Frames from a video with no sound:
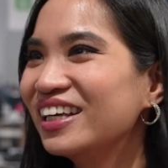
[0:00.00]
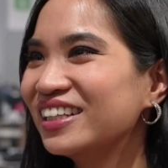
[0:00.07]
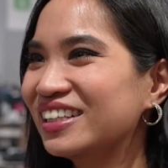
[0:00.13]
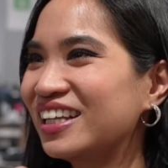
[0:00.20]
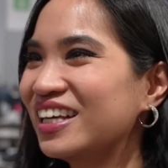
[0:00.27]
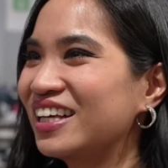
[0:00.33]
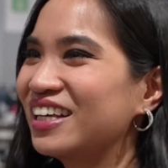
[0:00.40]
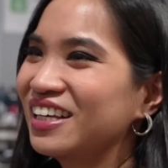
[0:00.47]

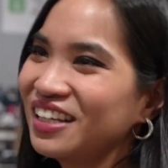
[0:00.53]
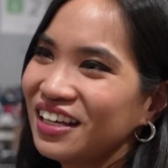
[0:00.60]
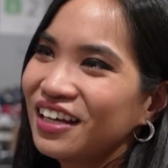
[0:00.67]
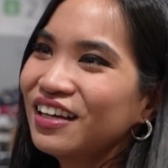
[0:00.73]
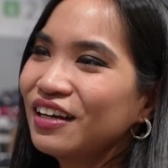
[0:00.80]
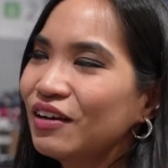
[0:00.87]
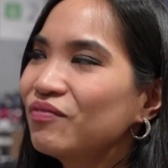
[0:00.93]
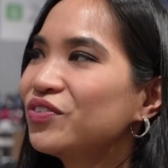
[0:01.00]
They
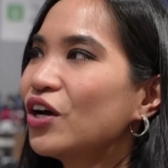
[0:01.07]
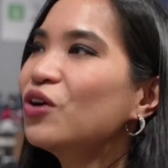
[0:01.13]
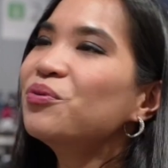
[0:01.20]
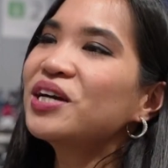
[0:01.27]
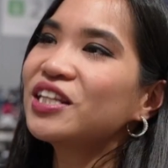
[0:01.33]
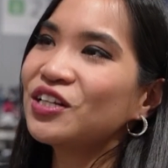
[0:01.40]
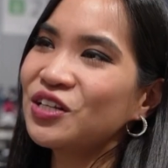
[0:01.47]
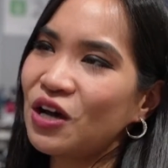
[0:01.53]

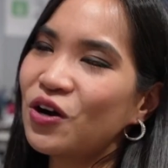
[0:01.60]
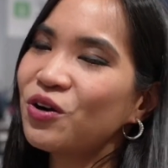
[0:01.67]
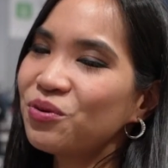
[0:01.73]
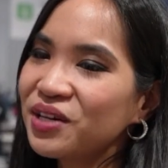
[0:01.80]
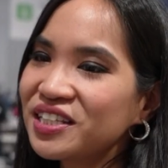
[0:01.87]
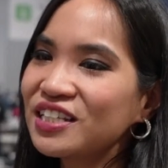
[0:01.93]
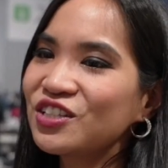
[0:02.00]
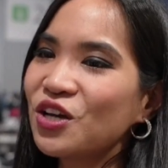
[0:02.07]

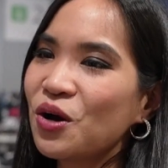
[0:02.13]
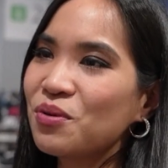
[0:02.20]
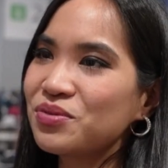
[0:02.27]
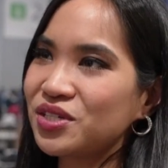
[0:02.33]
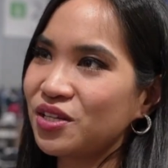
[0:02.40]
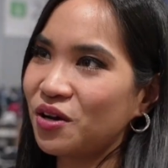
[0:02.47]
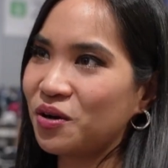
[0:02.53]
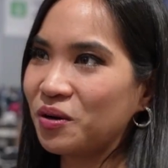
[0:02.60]
already know,
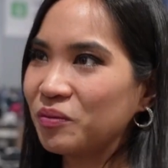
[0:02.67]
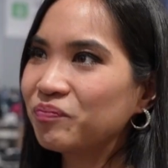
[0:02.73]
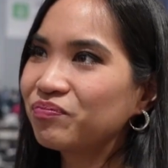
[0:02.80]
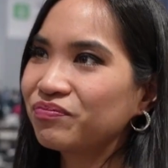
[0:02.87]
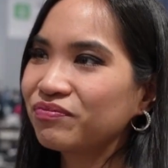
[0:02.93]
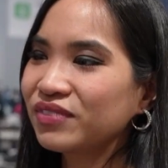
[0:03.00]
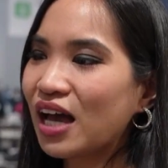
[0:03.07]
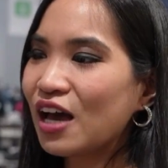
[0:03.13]
so
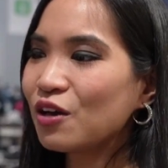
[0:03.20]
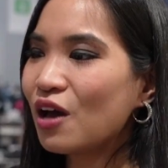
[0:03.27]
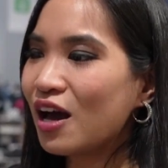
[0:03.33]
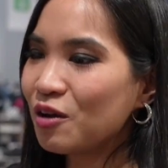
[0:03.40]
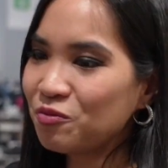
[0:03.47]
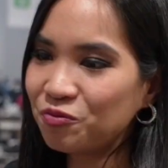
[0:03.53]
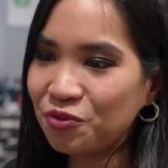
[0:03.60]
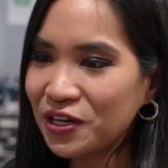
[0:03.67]

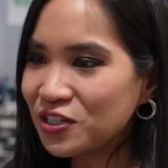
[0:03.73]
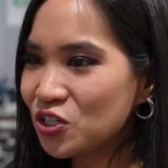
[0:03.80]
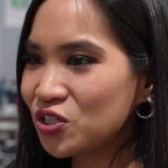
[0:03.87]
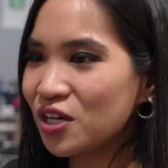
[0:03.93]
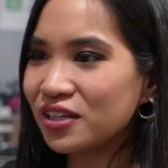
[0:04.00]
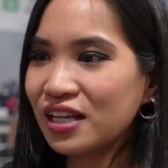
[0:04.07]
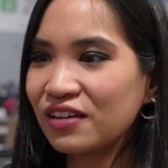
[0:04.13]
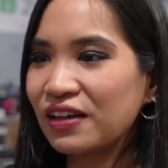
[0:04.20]
I'm pretty
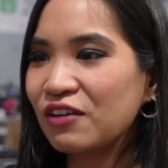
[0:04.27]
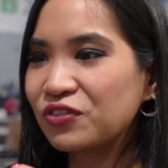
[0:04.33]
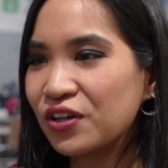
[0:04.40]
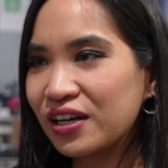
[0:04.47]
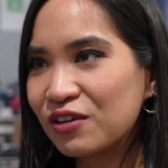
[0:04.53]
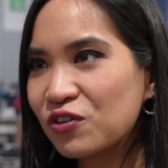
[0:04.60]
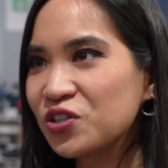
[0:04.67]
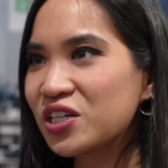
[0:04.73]
sure that after
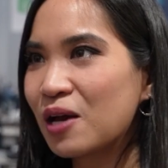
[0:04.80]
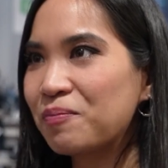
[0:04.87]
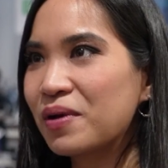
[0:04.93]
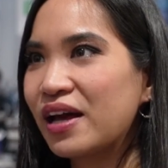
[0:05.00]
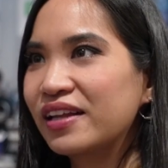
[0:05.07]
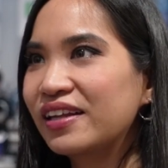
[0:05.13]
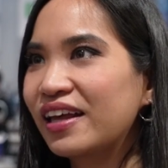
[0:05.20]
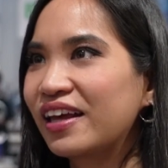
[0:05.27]
Evo
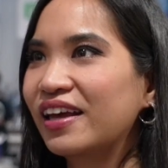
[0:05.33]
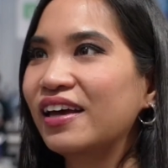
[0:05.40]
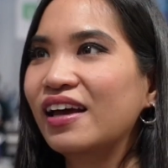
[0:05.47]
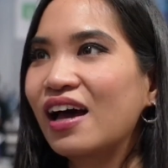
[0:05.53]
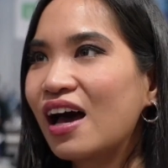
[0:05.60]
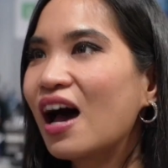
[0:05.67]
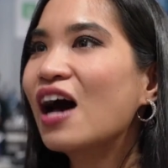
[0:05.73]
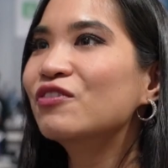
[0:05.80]
Japan, they
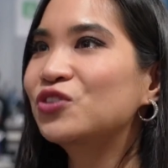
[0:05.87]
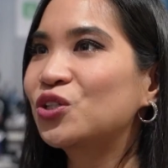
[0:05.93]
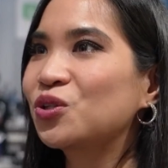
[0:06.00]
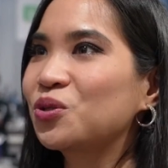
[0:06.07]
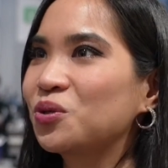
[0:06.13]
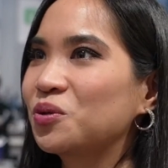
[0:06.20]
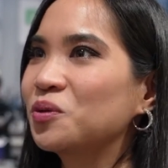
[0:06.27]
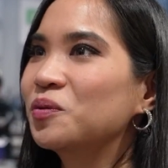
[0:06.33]
have
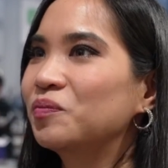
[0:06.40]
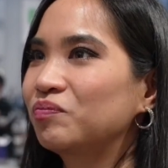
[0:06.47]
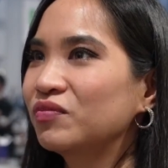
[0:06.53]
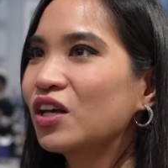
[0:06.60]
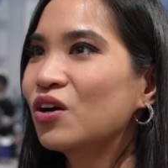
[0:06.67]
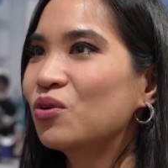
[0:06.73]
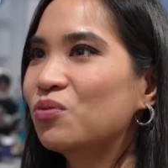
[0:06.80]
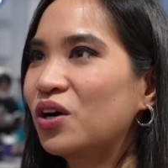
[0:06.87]
to
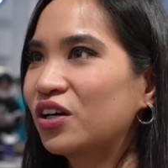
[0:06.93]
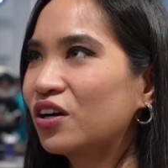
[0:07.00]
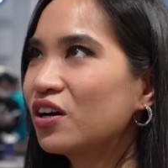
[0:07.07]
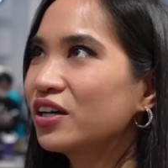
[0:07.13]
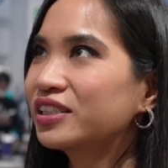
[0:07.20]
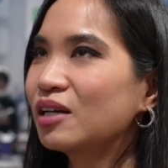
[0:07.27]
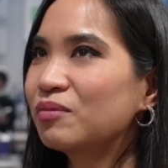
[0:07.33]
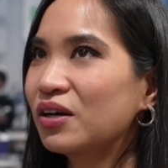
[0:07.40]
work a
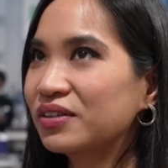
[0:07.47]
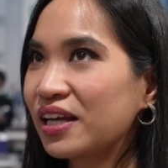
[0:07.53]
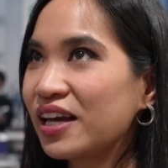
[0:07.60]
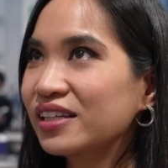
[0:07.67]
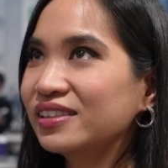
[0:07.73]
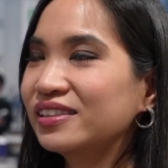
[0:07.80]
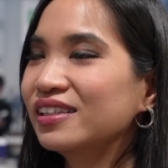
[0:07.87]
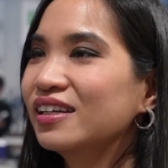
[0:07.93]
lot about
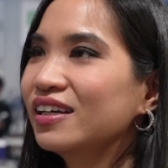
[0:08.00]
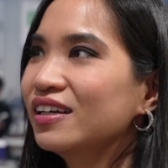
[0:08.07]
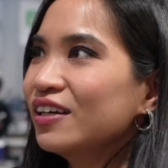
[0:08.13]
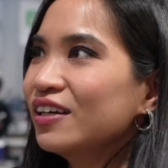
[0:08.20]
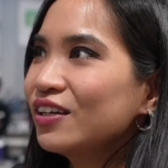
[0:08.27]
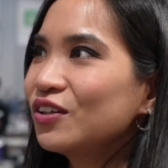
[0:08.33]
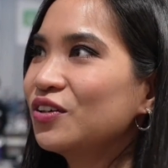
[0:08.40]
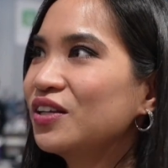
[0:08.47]
this.
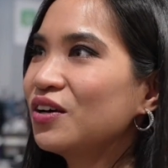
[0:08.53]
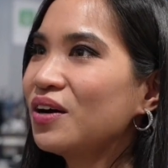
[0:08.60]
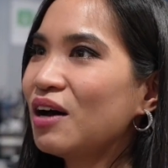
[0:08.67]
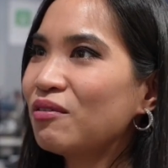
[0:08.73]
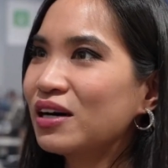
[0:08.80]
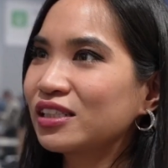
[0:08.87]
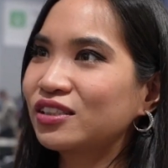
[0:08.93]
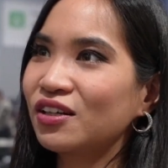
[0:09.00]
I
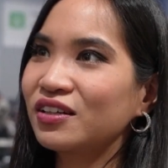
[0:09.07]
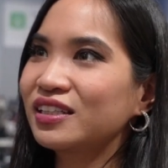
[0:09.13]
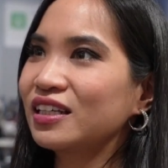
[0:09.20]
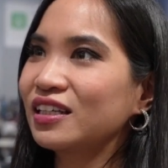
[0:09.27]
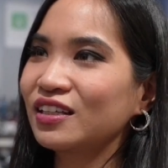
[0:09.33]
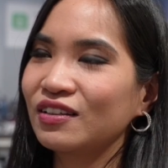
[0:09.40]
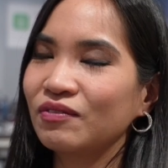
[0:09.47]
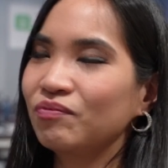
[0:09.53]
was
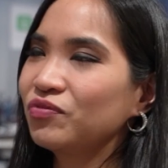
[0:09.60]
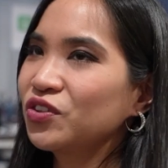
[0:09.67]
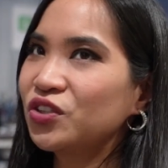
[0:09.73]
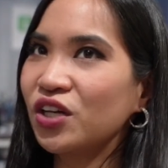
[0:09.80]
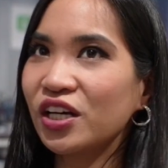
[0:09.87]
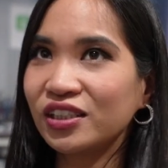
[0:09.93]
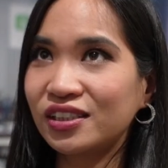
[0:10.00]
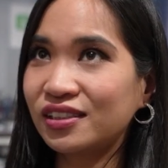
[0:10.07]
talking
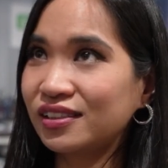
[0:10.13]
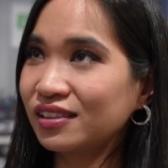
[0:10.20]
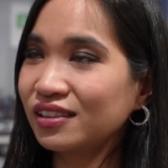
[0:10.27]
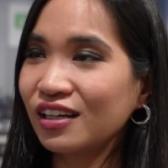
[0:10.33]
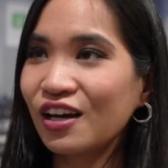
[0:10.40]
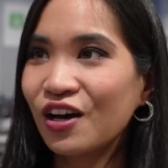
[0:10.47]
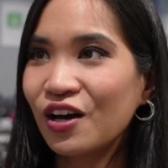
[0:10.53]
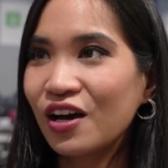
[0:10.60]
just
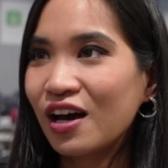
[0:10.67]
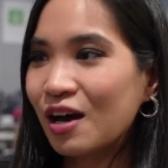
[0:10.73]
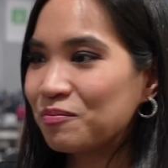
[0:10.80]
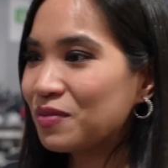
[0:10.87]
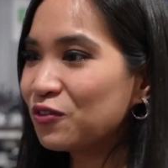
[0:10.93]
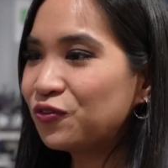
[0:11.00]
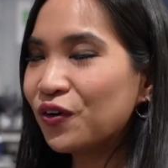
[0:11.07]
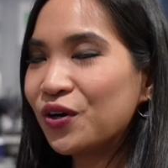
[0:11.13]

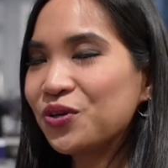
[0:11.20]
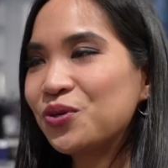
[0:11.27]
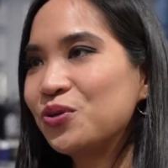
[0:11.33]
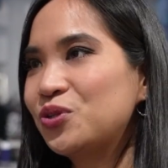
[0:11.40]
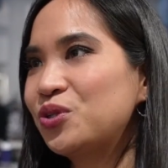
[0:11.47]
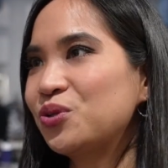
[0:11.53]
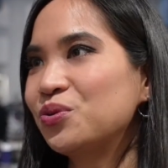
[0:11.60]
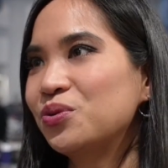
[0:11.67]
before you
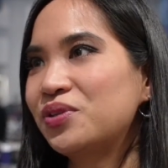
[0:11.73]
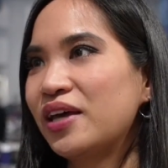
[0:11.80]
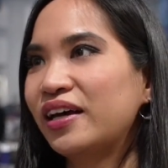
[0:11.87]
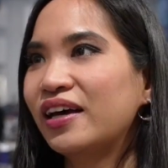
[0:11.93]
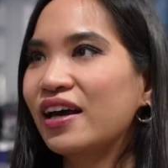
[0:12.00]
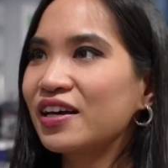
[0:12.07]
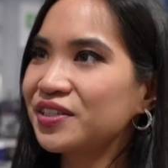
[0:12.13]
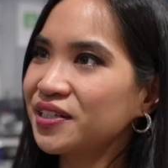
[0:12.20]
to
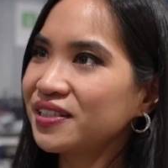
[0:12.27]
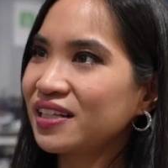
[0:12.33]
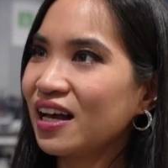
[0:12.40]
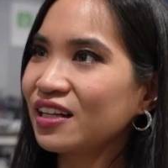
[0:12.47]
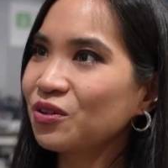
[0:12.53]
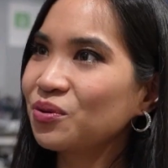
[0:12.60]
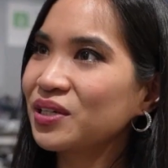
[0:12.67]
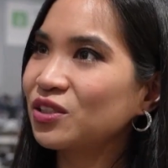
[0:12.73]

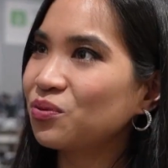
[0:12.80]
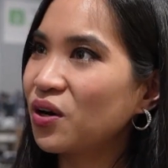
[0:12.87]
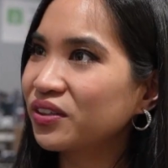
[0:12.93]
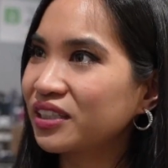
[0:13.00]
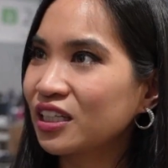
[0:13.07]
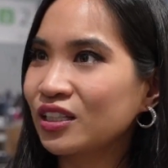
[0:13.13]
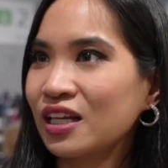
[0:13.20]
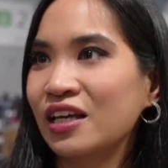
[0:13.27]
Takahashi-san, who is
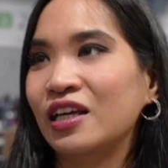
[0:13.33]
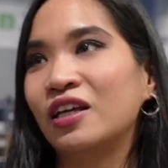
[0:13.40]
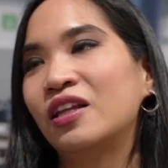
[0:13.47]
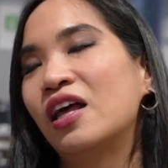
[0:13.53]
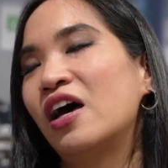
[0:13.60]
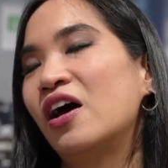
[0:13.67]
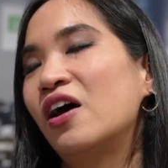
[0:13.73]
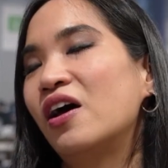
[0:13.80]
working in
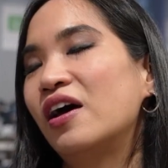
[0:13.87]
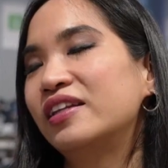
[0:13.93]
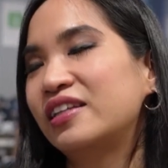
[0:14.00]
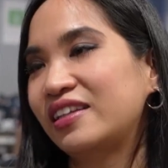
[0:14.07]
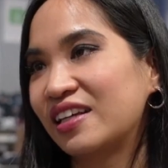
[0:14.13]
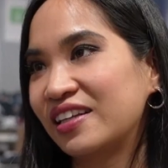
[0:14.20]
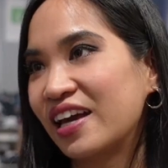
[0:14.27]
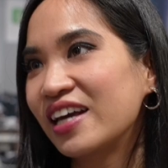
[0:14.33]

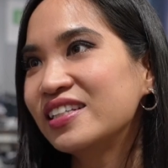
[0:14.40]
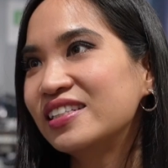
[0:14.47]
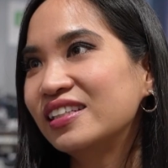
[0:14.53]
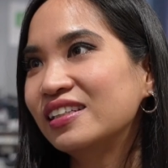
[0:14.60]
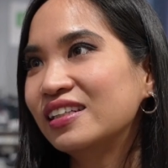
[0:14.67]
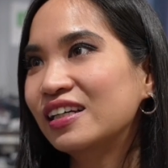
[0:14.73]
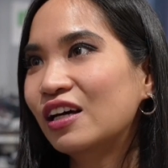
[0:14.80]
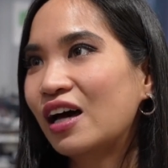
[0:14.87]
Tekken 8
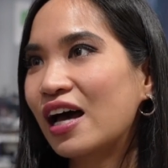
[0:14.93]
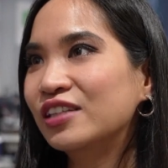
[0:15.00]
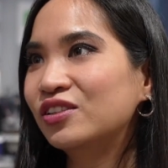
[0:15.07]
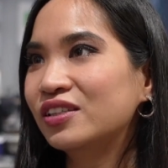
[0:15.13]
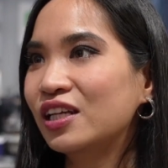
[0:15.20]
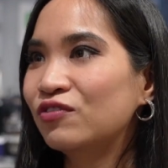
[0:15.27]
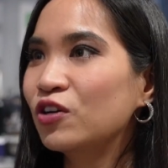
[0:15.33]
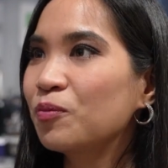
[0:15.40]
as a
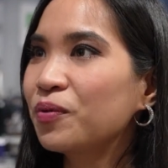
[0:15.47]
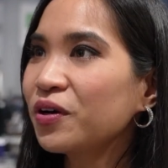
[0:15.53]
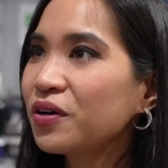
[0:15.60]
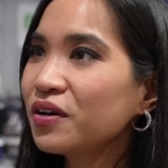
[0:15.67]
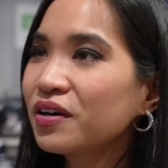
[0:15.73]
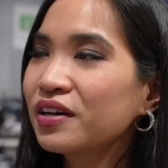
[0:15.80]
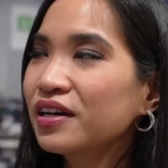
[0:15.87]
developer.